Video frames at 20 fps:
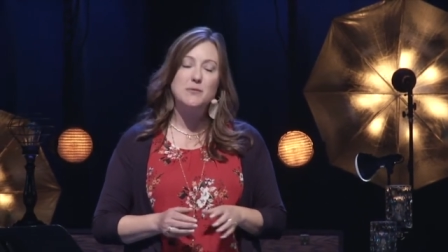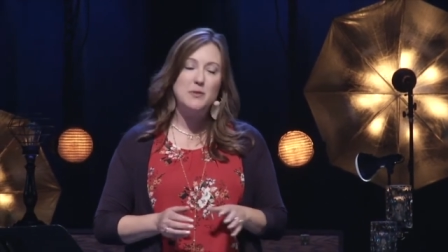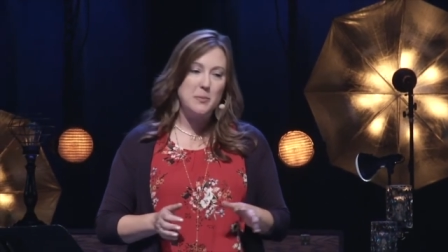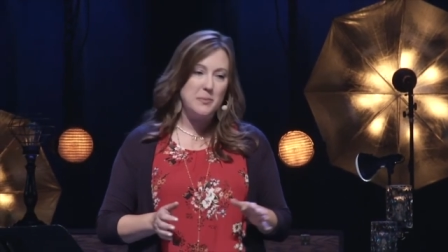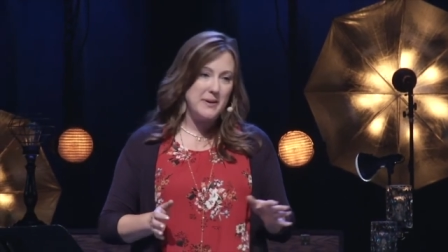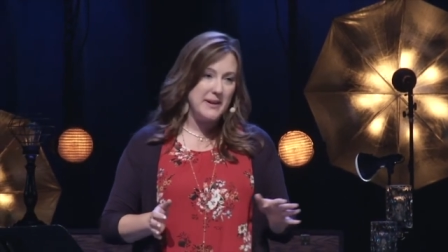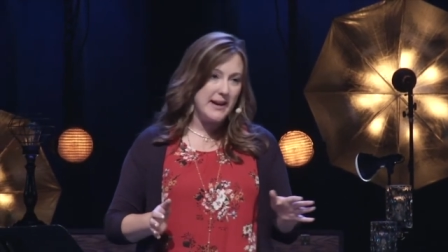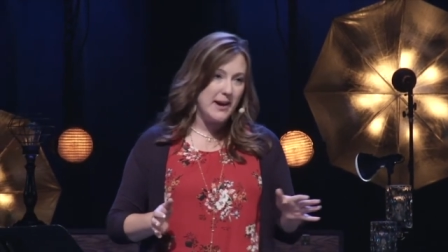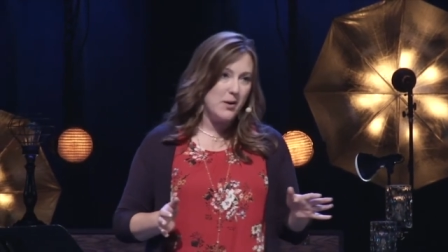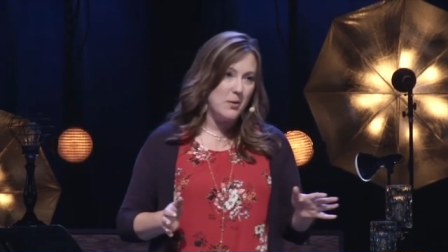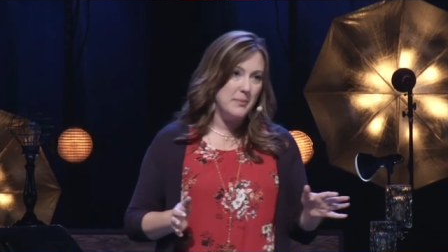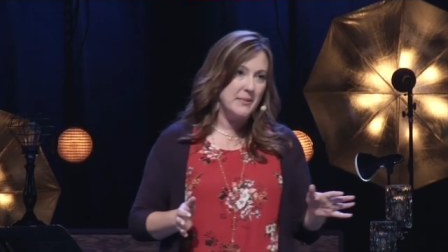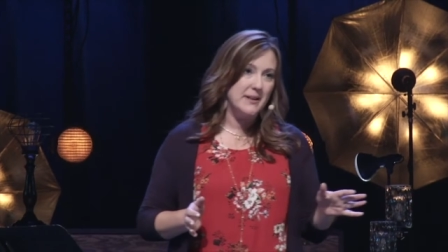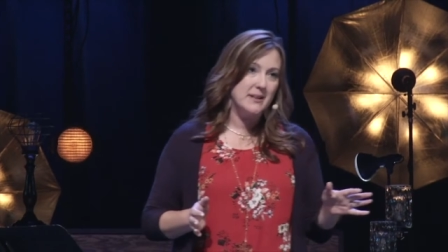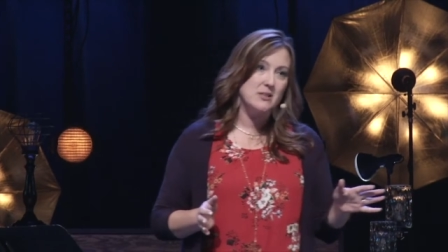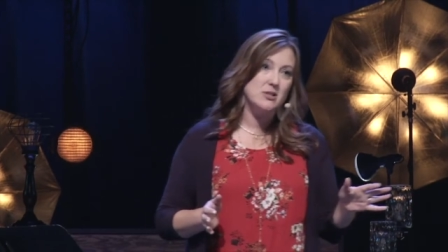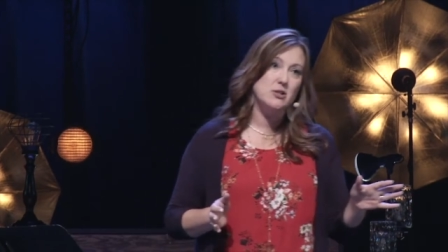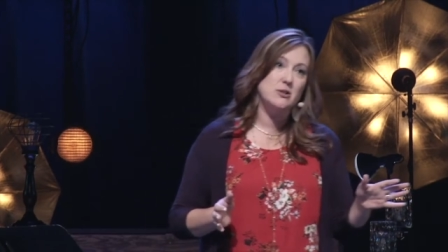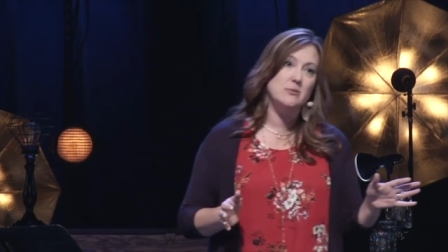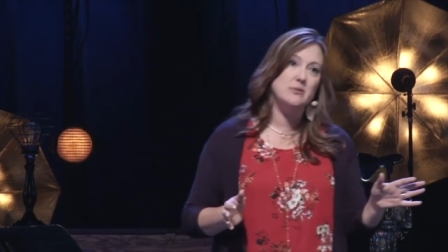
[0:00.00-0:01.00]
flipping out
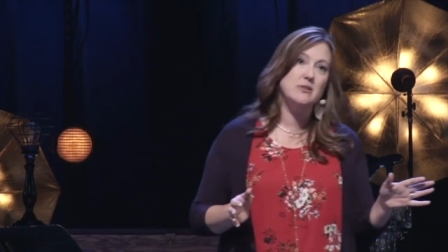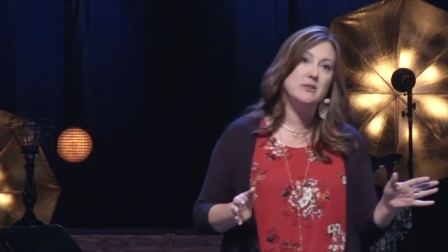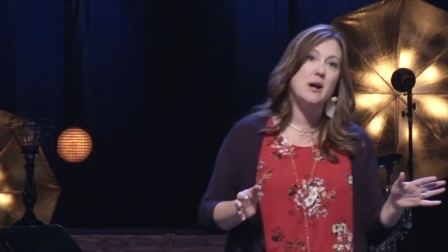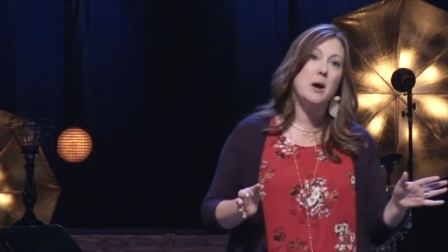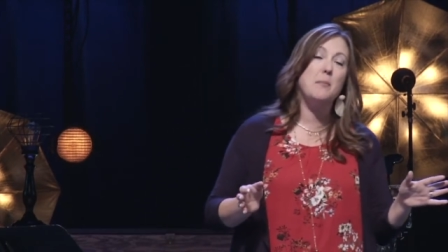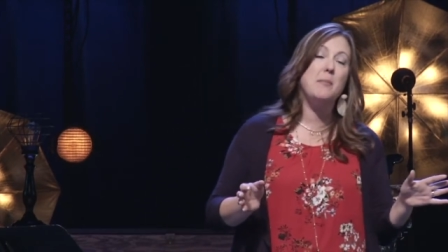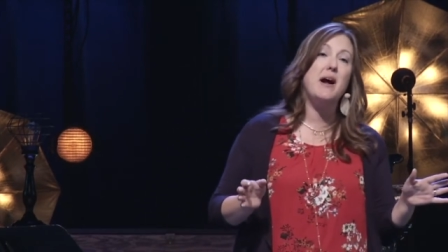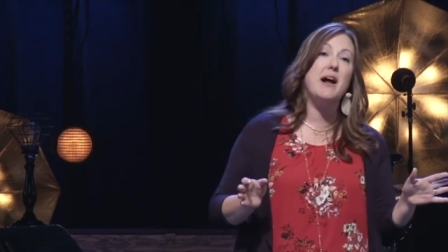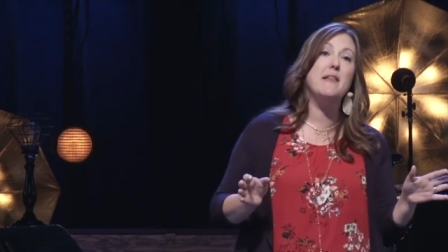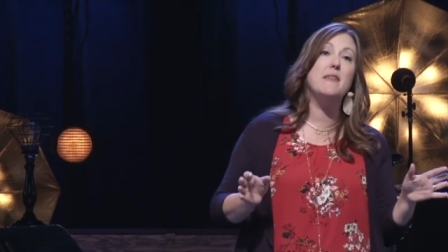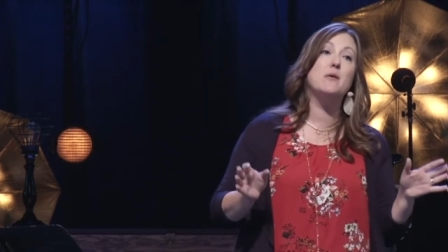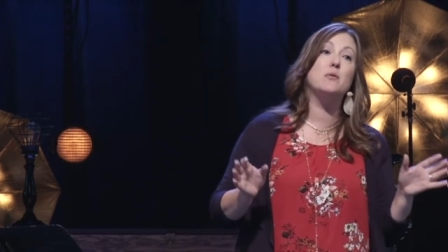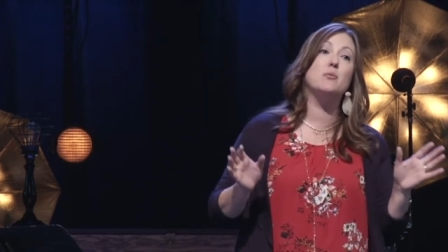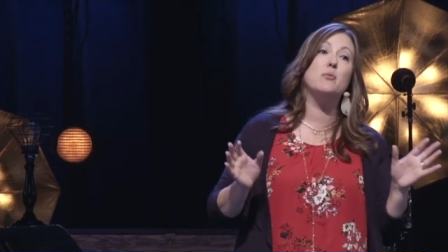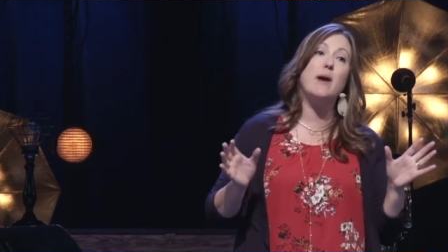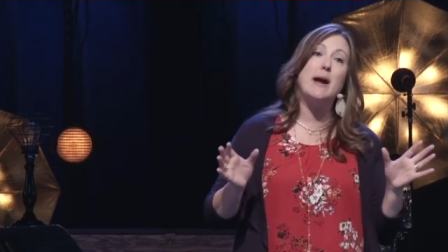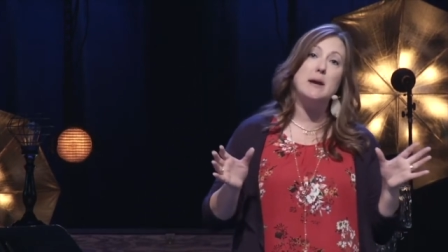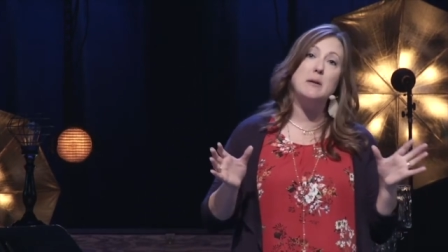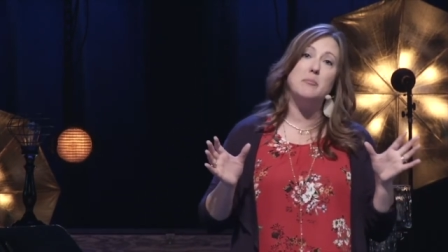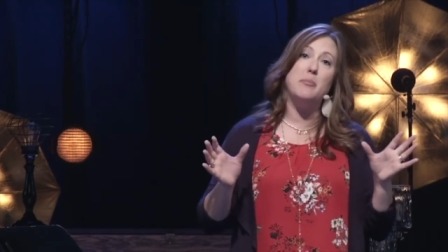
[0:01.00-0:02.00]
because you did not buy the
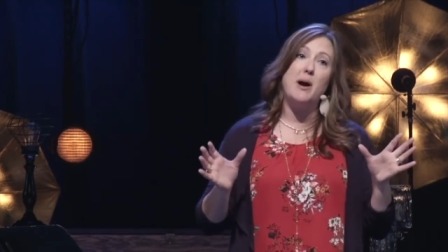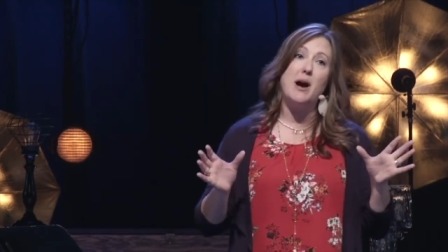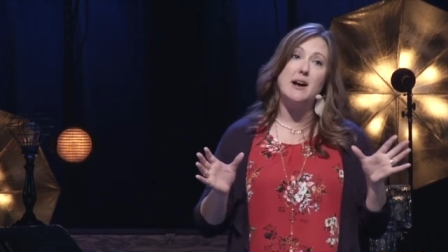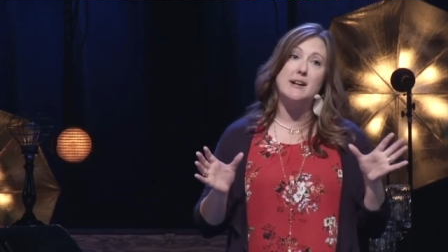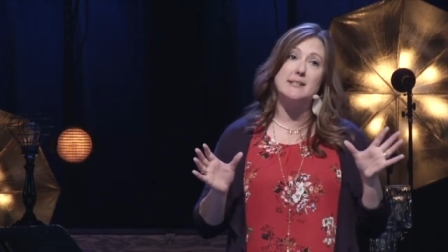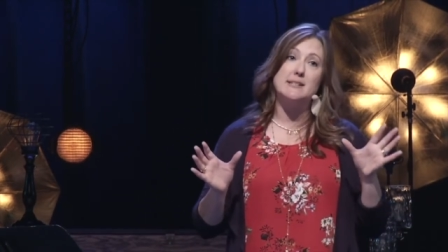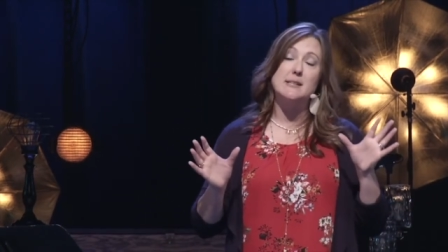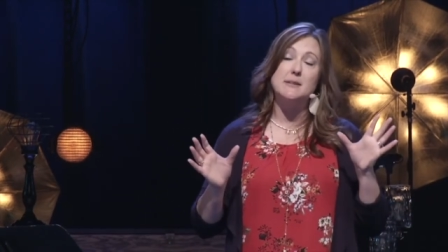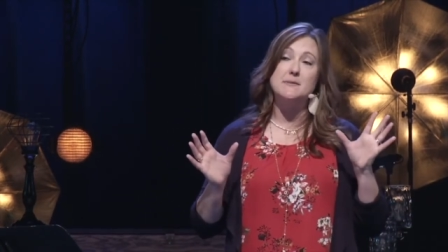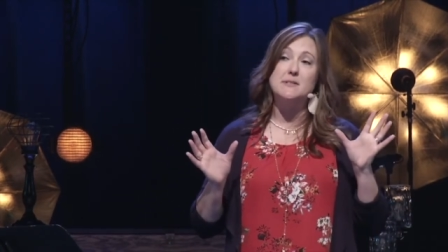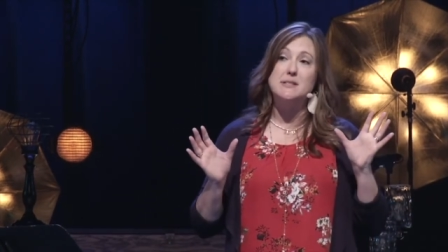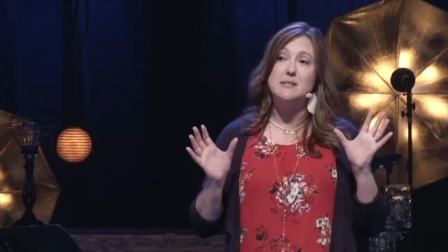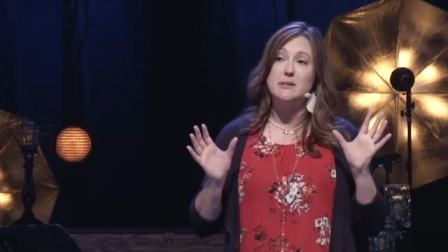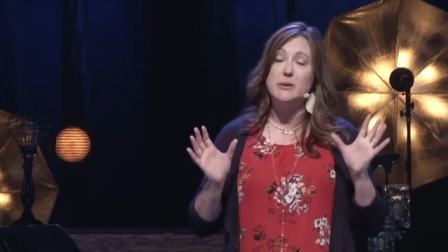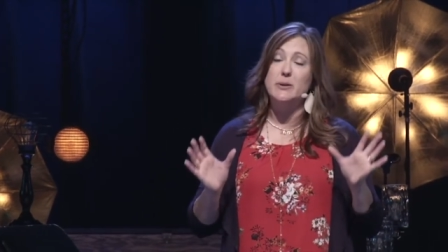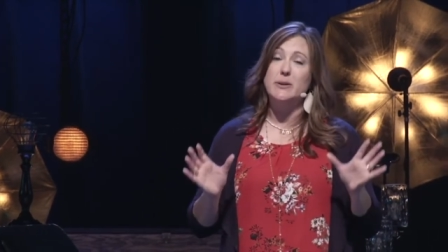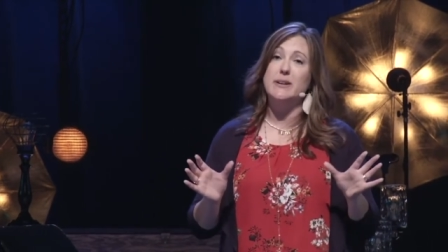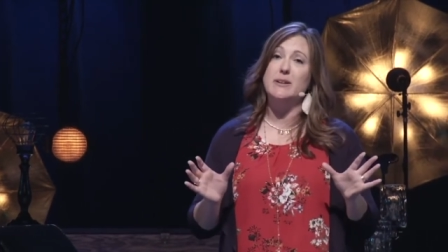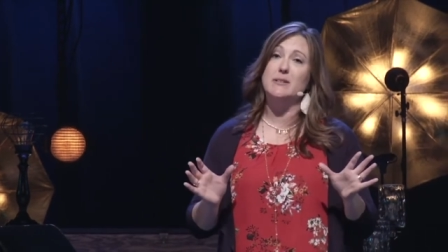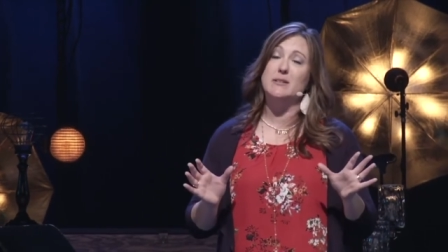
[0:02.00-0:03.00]
right box of
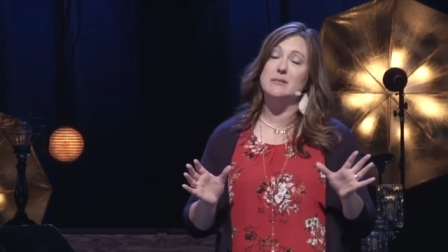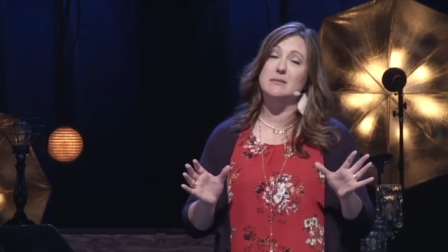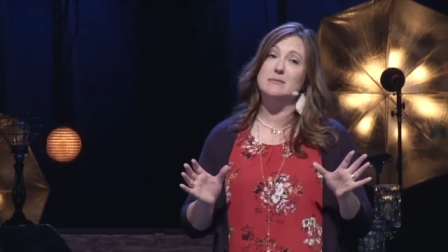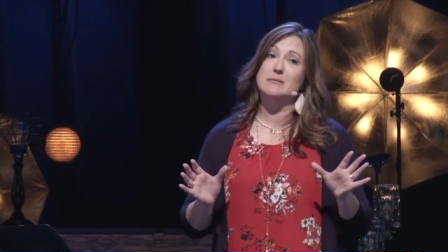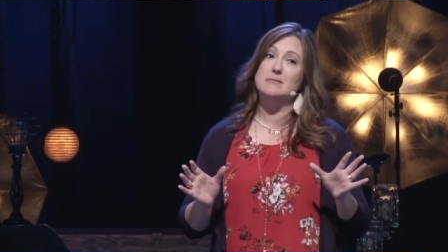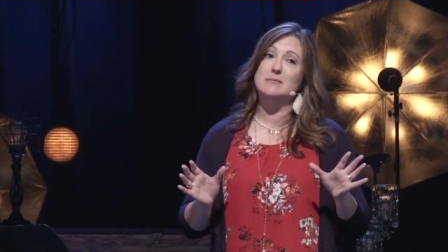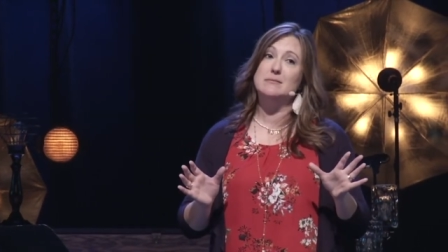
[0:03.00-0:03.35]
cereal?